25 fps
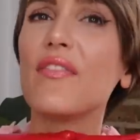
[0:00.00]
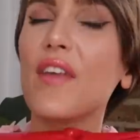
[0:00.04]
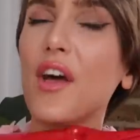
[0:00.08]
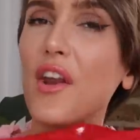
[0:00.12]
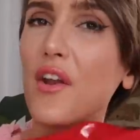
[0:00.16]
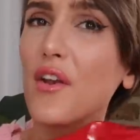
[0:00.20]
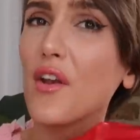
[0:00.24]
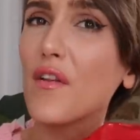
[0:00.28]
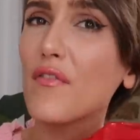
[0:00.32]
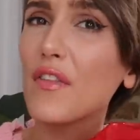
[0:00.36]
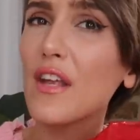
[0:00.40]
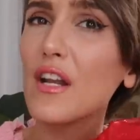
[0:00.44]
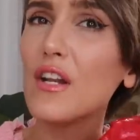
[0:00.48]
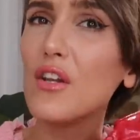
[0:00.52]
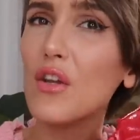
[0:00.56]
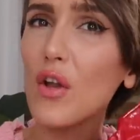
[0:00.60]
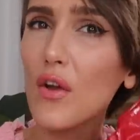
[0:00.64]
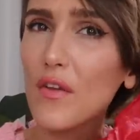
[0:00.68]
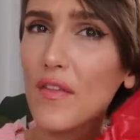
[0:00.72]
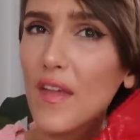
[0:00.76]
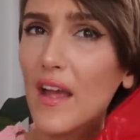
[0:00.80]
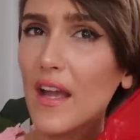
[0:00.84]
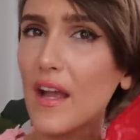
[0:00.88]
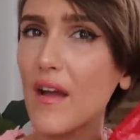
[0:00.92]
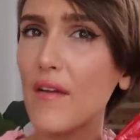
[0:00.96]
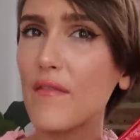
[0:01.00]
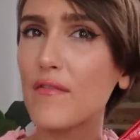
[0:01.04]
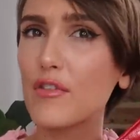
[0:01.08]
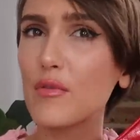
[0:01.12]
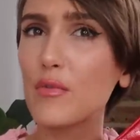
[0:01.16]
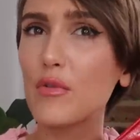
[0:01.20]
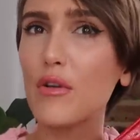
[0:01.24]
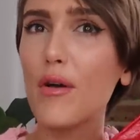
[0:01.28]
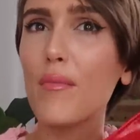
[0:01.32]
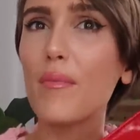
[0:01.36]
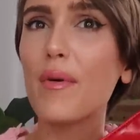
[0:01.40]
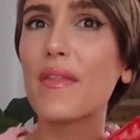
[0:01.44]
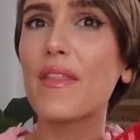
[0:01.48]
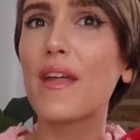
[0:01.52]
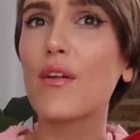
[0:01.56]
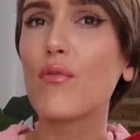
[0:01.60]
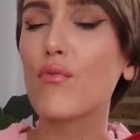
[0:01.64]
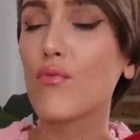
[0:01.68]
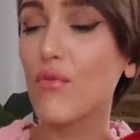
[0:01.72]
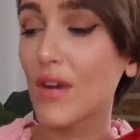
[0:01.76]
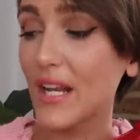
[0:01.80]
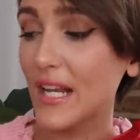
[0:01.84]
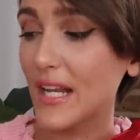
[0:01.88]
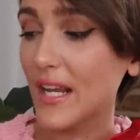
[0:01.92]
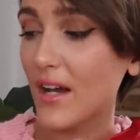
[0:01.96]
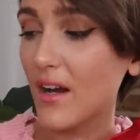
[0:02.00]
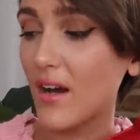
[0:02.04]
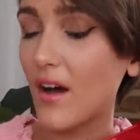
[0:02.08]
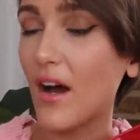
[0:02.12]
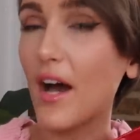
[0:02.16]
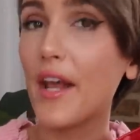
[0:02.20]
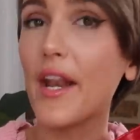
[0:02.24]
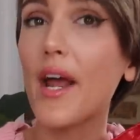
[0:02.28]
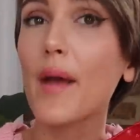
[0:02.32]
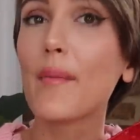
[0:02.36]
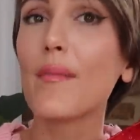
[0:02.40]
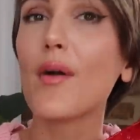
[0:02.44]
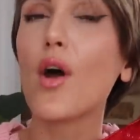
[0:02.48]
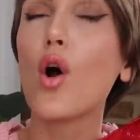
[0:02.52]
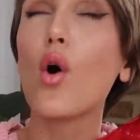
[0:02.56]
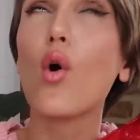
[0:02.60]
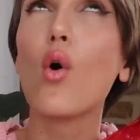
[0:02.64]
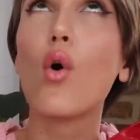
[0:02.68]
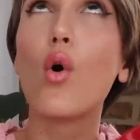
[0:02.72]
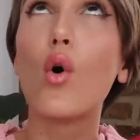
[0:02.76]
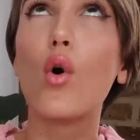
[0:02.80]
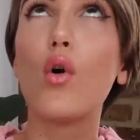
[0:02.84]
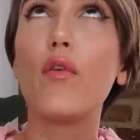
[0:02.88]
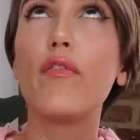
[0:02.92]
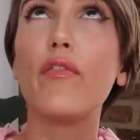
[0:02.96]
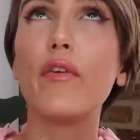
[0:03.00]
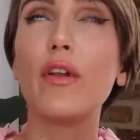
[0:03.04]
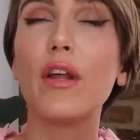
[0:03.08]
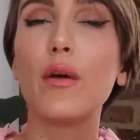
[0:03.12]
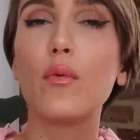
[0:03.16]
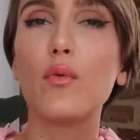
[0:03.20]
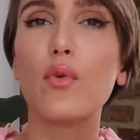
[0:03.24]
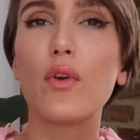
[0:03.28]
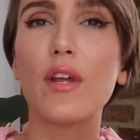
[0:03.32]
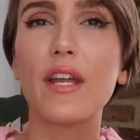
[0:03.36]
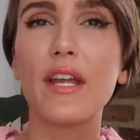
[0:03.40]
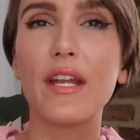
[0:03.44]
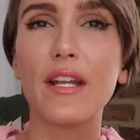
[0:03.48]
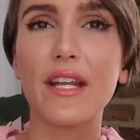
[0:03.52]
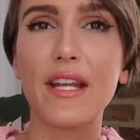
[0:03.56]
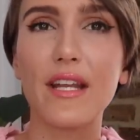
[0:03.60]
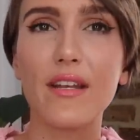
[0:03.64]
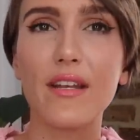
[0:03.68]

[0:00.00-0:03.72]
I don't know if they look that comfortable, but they really are, and I'm awful at walking in